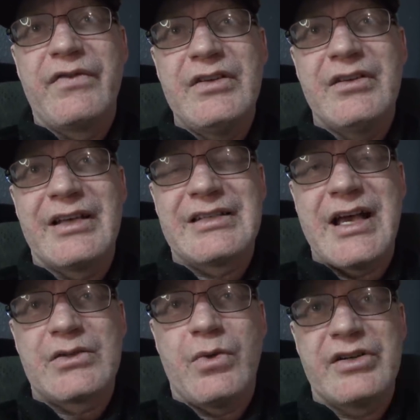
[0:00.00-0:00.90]
you feel a
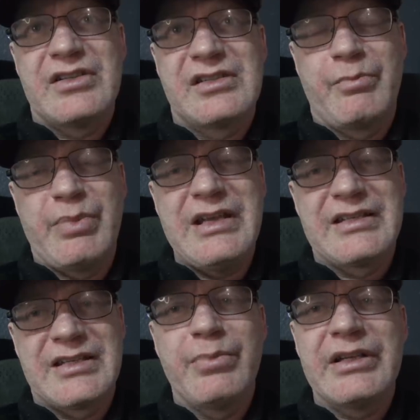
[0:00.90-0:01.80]
Sasquatch is being
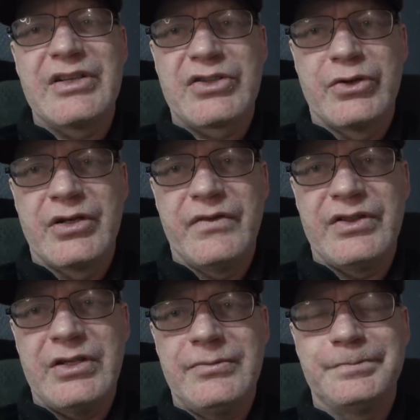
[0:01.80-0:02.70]
simply assertive
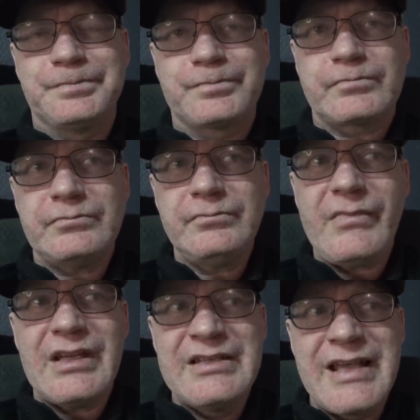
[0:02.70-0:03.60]
with you,
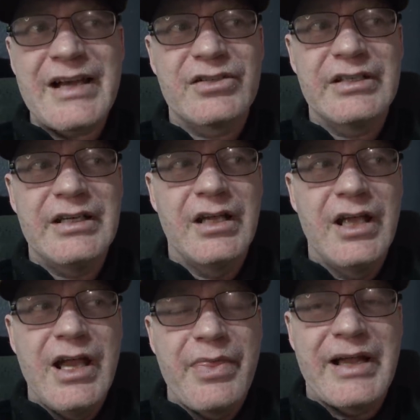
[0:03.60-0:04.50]
he's actually
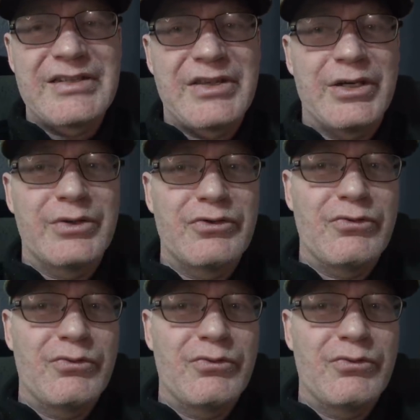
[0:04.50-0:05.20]
that's their